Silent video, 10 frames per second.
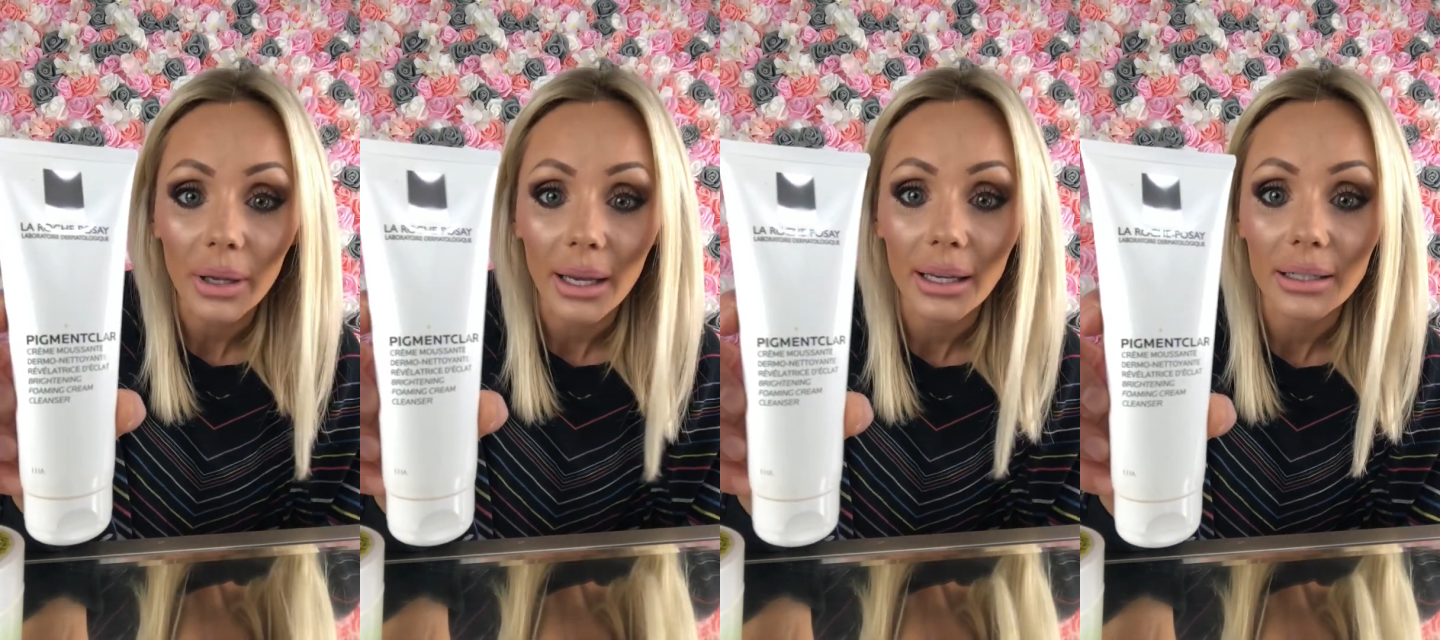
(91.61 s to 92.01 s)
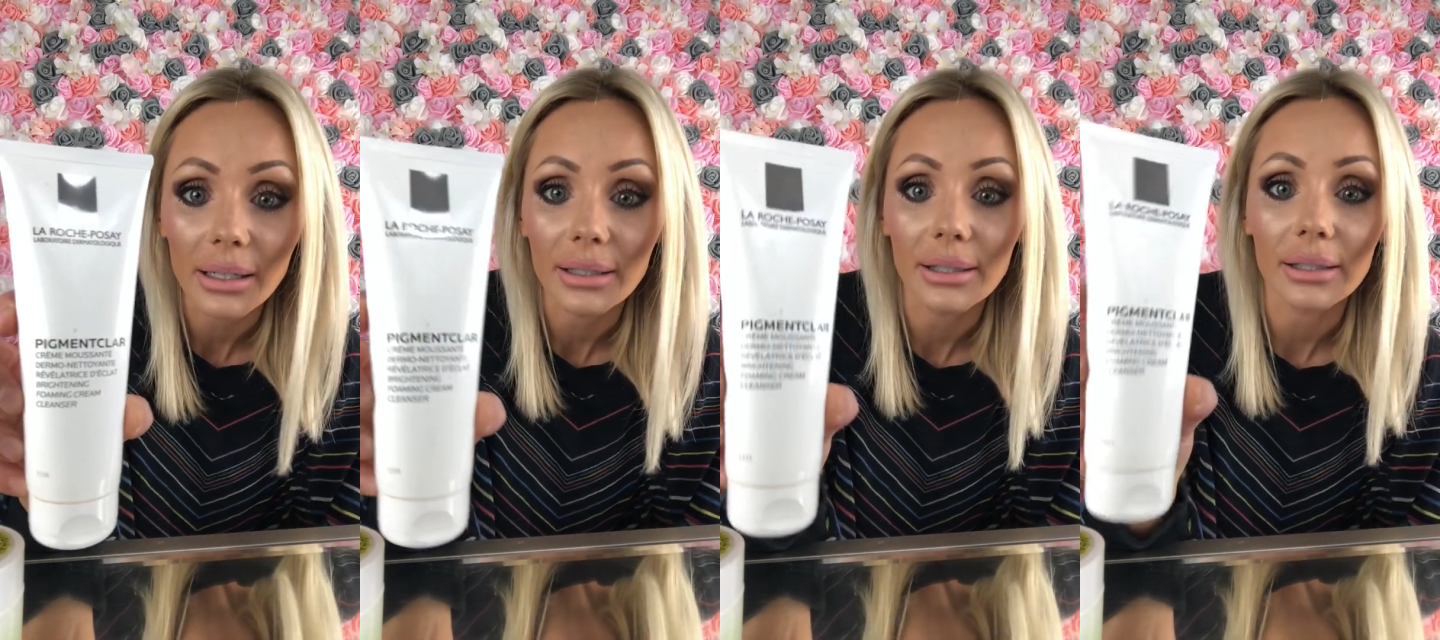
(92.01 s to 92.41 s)
And
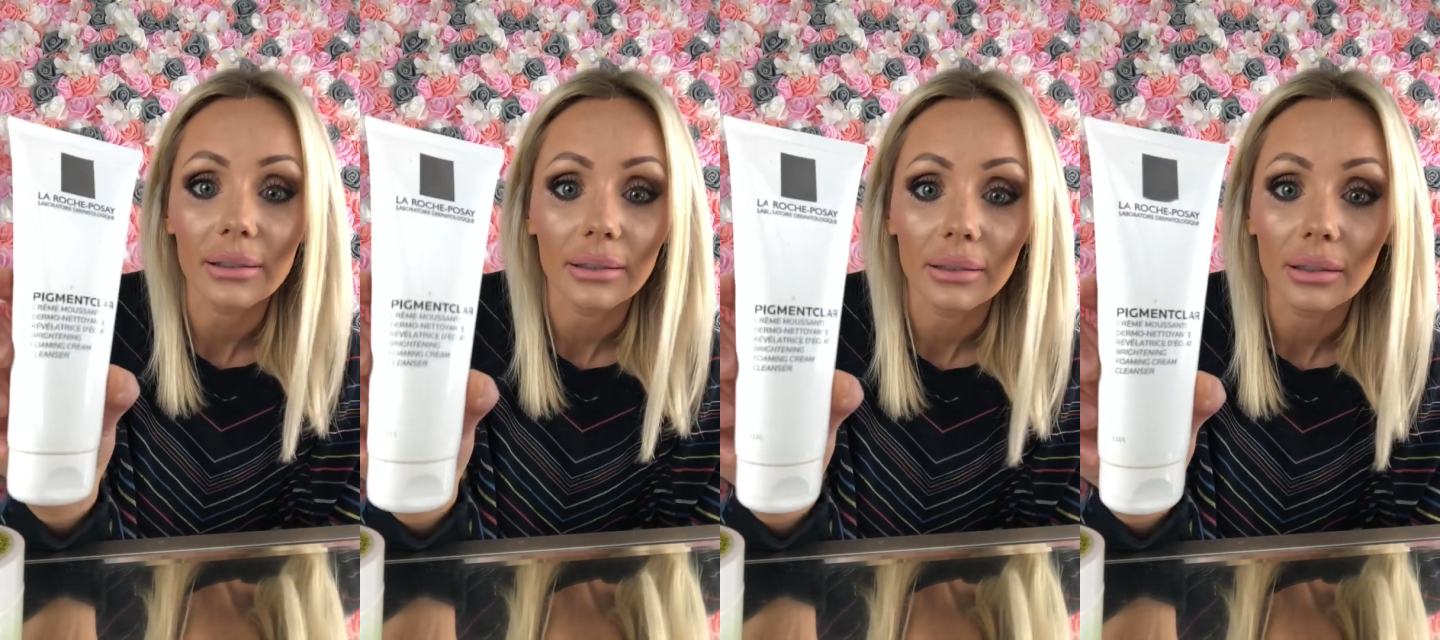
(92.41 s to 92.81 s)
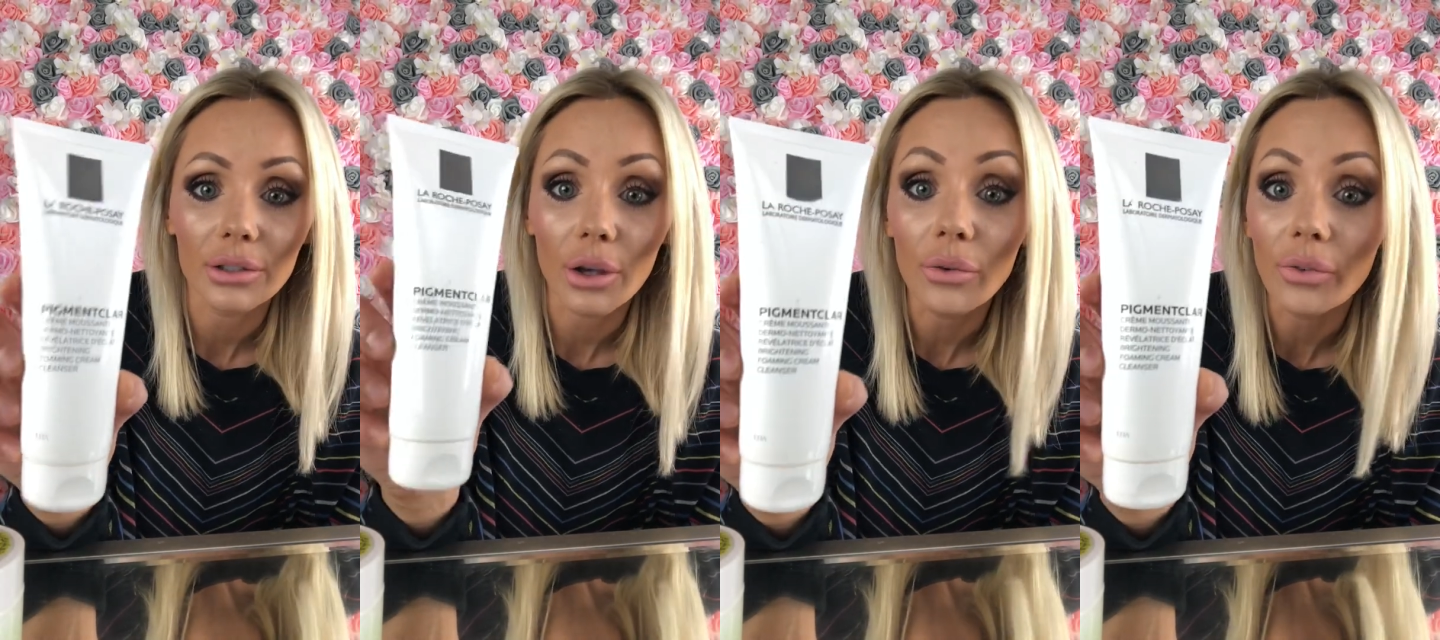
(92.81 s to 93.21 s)
it's,
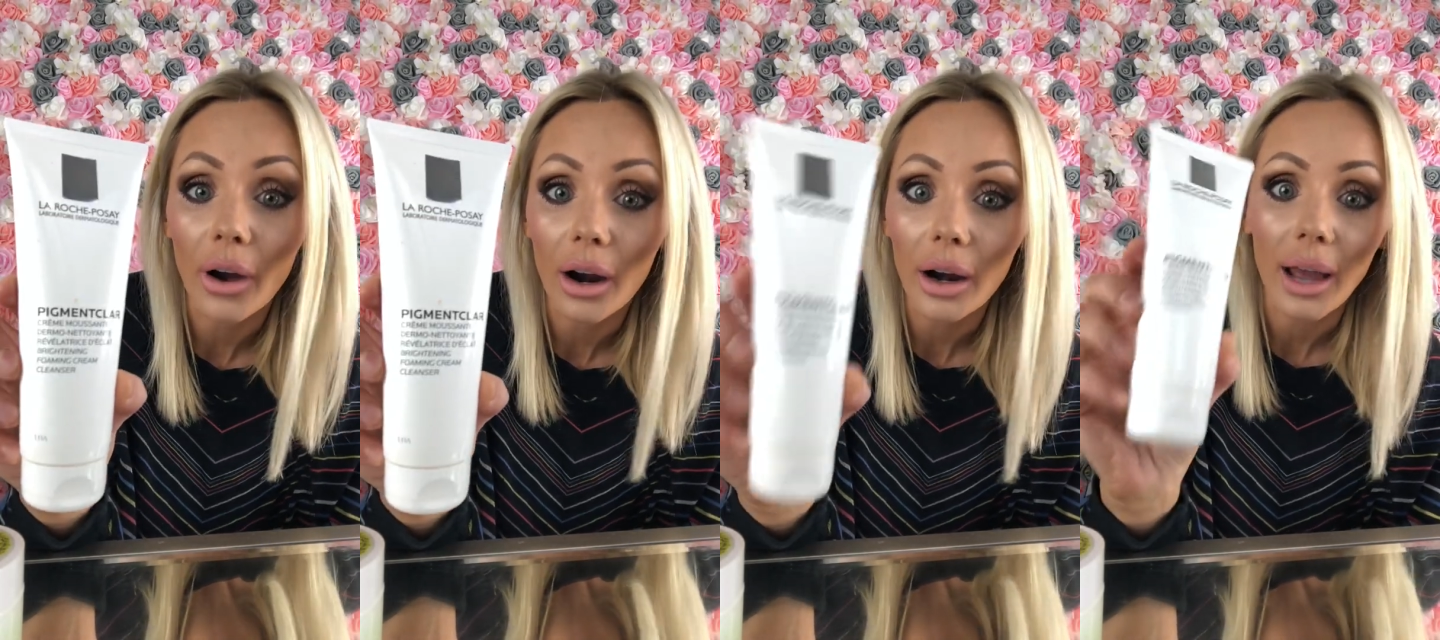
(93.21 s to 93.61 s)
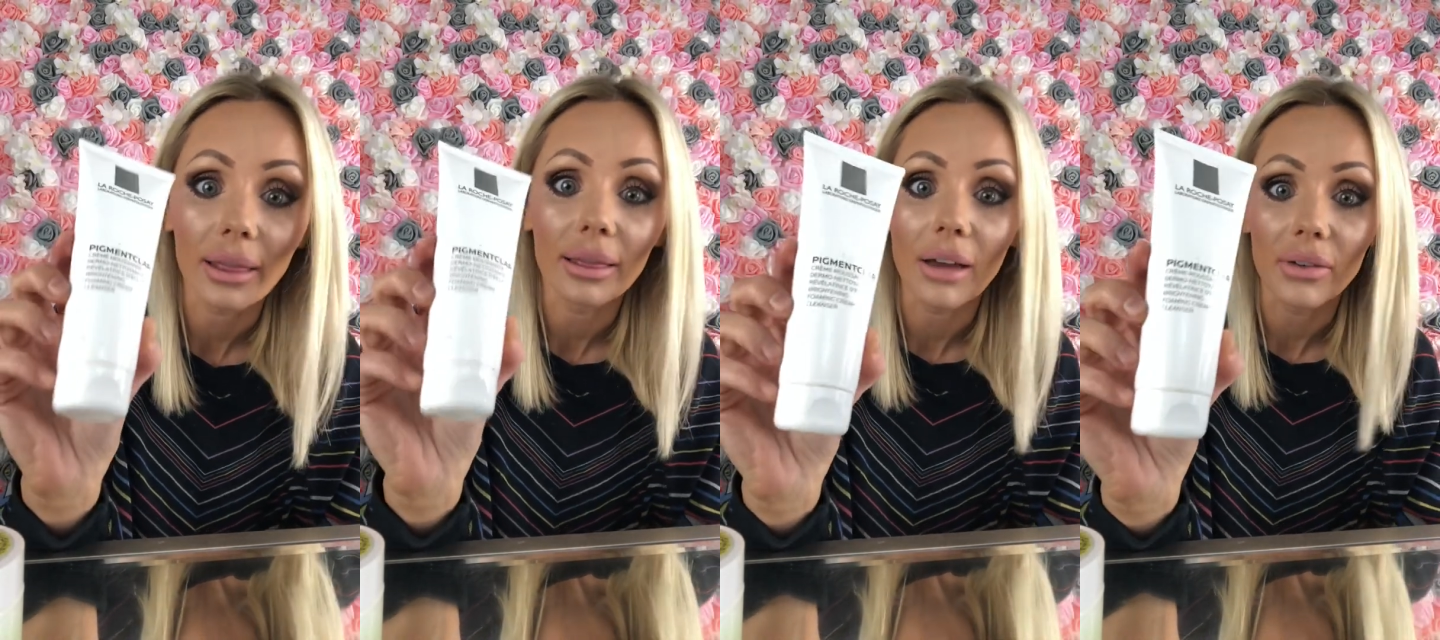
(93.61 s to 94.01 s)
so far, I
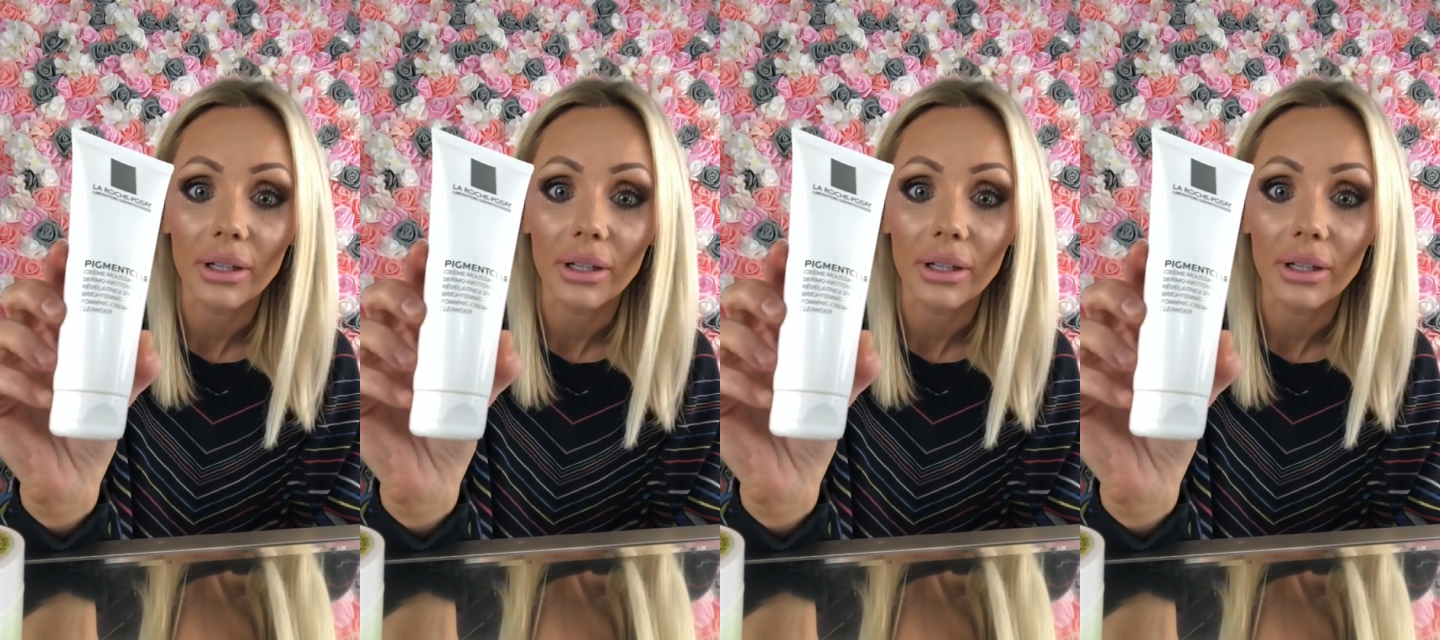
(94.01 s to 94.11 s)
love it.